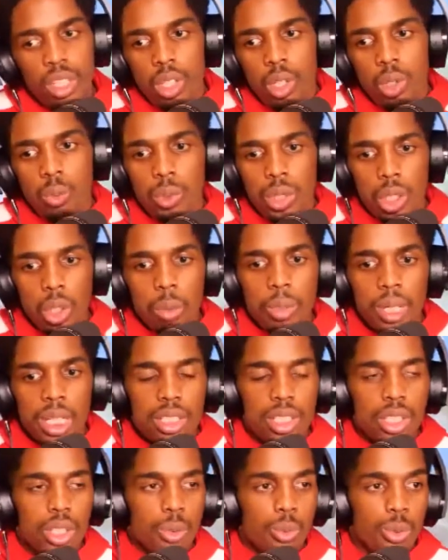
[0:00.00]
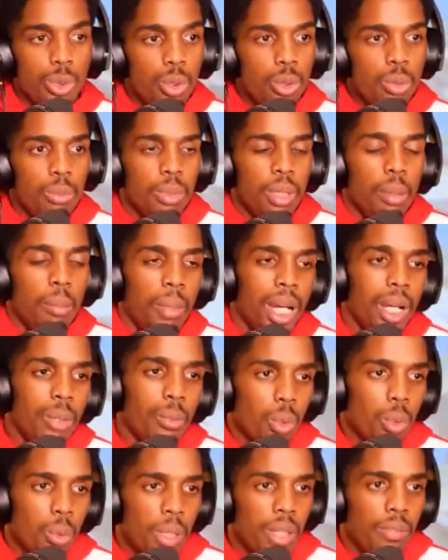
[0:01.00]
We go back to the room. My
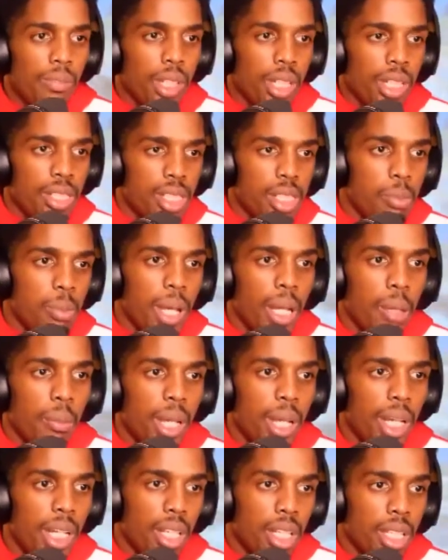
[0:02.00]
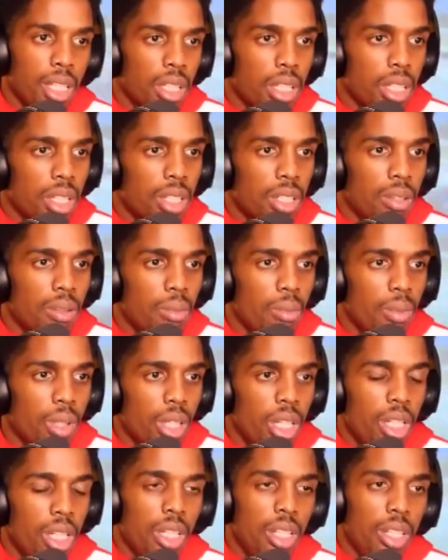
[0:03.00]
roommate forgets his backpack in the
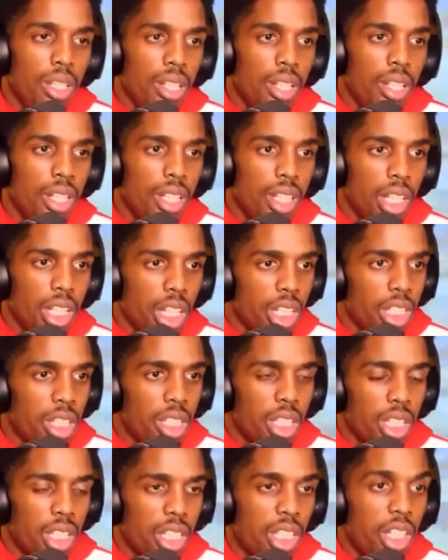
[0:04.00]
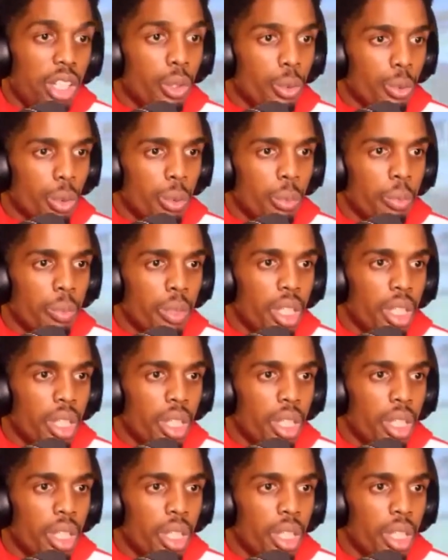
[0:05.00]
in the the dinner room.